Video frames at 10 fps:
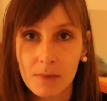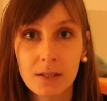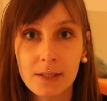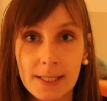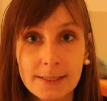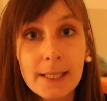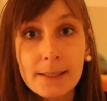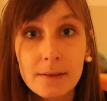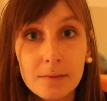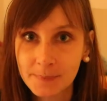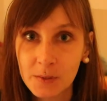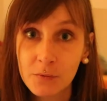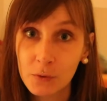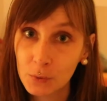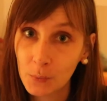that's it.
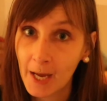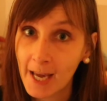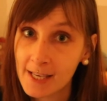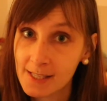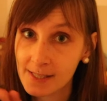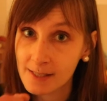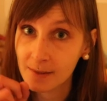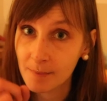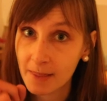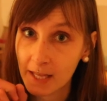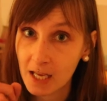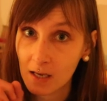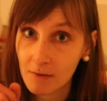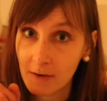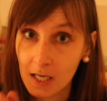Food waste, think
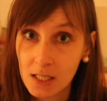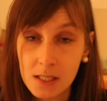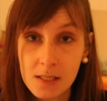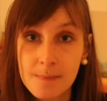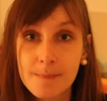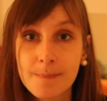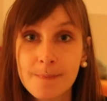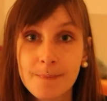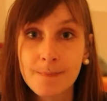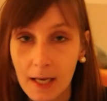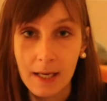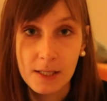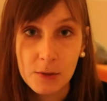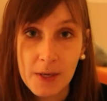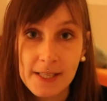of it.
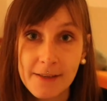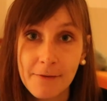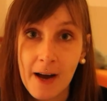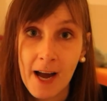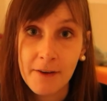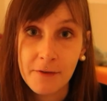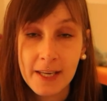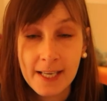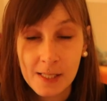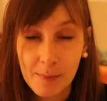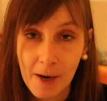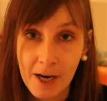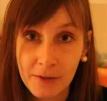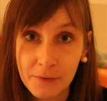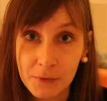25,
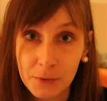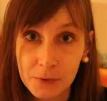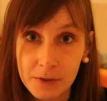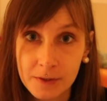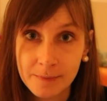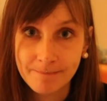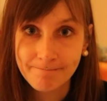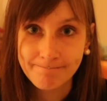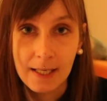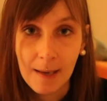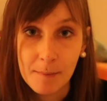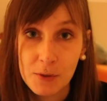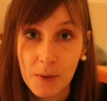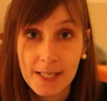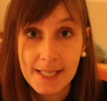expired food. Number
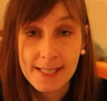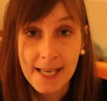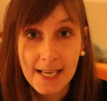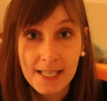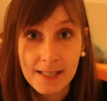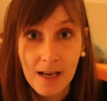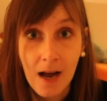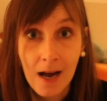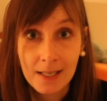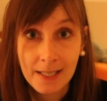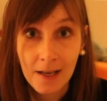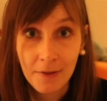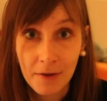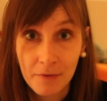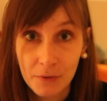26,
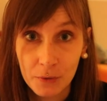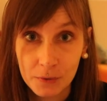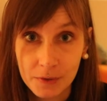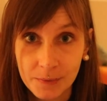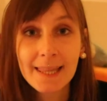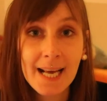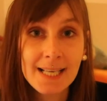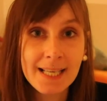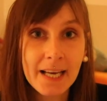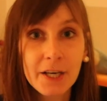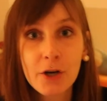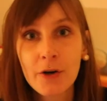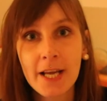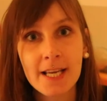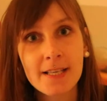unhealthy food. Next
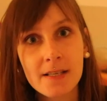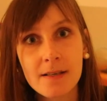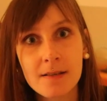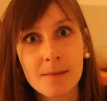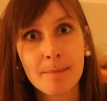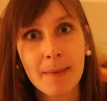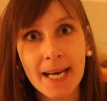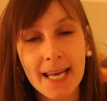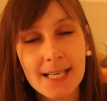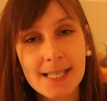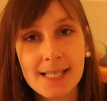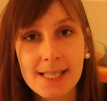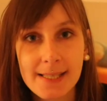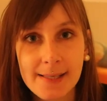category is cosmetics.